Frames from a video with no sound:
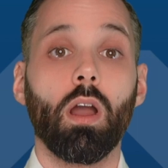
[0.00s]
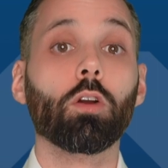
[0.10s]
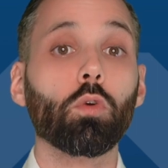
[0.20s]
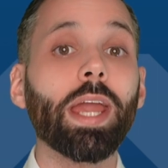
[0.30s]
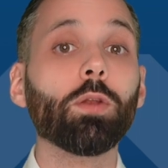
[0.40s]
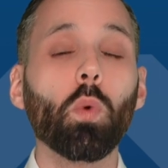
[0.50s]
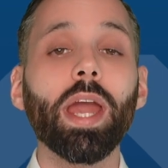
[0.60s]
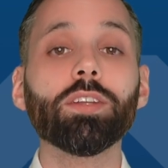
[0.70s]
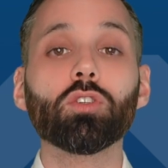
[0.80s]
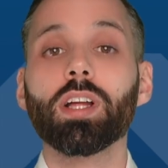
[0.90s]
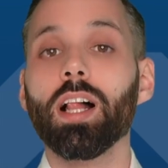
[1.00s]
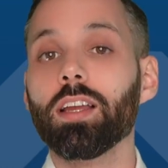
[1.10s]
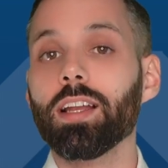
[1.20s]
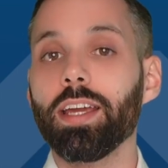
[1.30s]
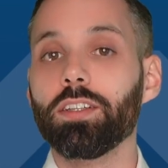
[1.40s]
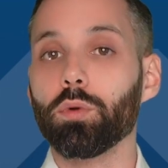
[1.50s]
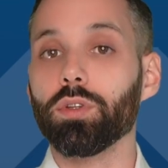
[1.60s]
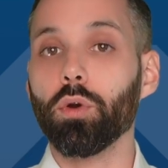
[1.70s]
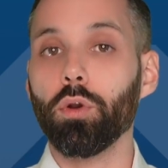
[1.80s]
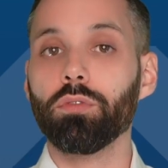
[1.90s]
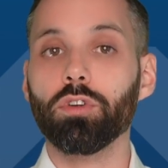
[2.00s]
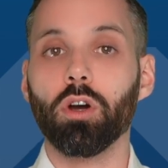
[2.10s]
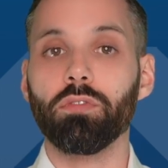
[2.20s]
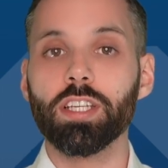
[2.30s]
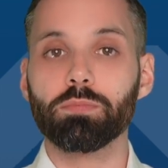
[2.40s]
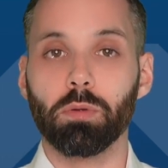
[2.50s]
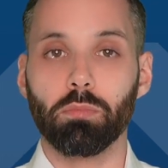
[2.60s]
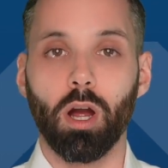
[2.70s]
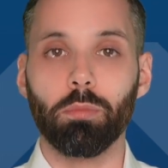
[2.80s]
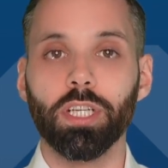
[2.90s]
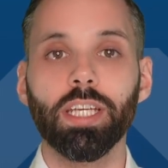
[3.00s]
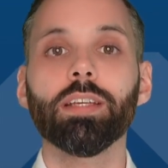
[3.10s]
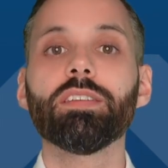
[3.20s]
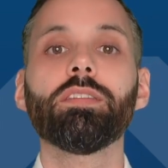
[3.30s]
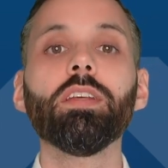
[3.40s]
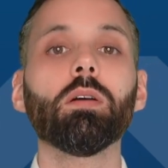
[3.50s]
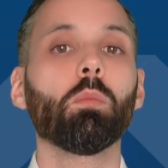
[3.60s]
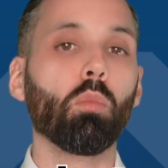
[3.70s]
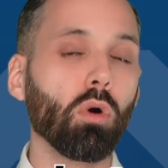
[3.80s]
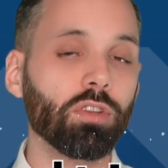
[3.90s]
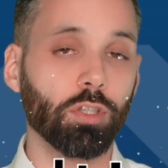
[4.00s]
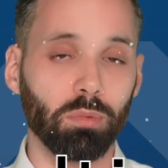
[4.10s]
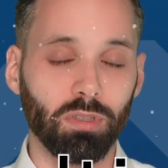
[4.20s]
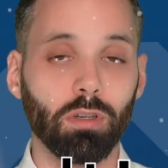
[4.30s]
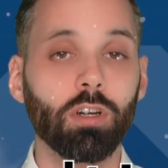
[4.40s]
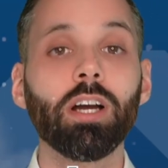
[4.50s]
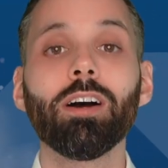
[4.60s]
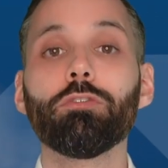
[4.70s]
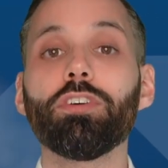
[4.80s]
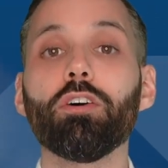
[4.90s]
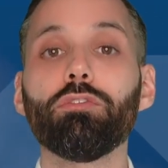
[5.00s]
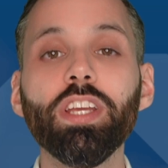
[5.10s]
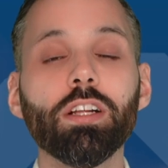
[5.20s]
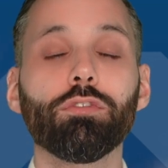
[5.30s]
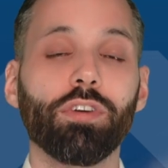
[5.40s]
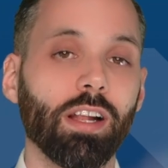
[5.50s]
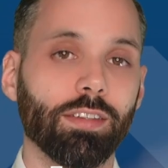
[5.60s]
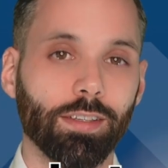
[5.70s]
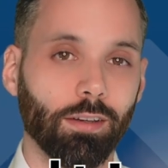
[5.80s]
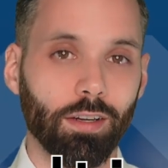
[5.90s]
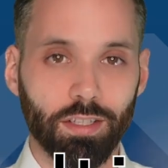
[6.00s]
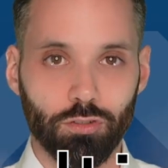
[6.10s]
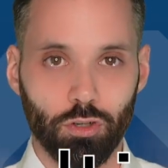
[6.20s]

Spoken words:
A great way to calculate the return of your investment property is the multiple, Vervielfältiger in